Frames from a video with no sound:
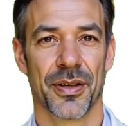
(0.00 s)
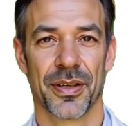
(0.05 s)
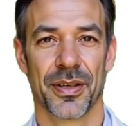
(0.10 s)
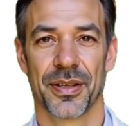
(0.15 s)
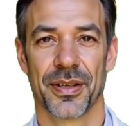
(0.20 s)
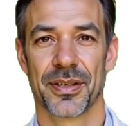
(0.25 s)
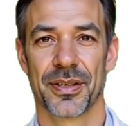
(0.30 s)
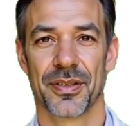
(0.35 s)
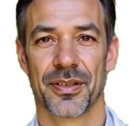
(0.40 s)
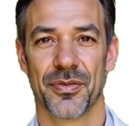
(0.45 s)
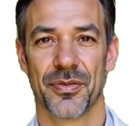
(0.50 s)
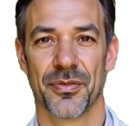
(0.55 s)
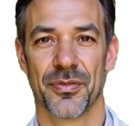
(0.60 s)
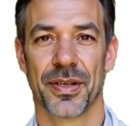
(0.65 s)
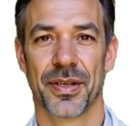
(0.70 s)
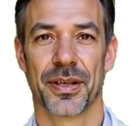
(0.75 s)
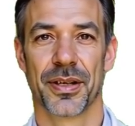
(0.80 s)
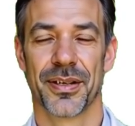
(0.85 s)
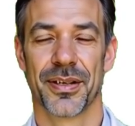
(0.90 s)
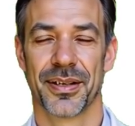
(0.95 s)
Hello there
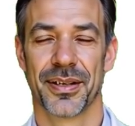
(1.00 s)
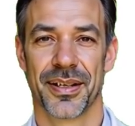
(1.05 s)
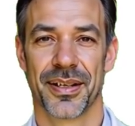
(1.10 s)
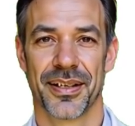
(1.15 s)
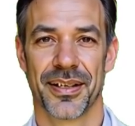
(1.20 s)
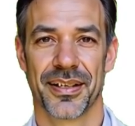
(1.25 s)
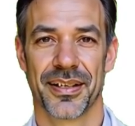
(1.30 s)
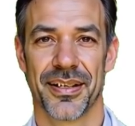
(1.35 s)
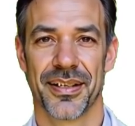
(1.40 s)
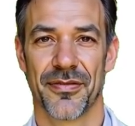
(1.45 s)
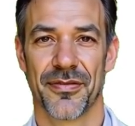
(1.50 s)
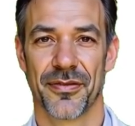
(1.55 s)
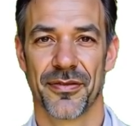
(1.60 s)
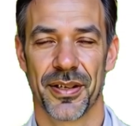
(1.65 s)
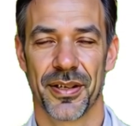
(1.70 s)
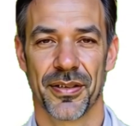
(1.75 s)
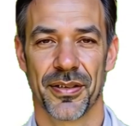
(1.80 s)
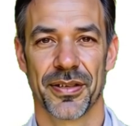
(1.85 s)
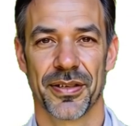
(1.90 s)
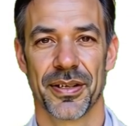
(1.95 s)
and welcome back to
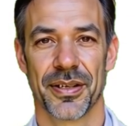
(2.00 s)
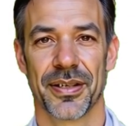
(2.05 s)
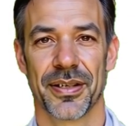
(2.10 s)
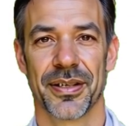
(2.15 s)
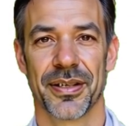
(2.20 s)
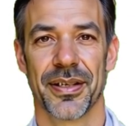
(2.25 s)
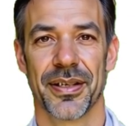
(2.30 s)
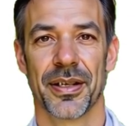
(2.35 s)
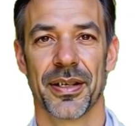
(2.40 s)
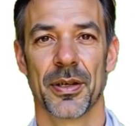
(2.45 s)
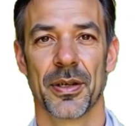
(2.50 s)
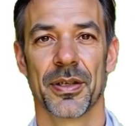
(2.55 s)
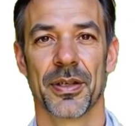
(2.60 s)
Health Daily.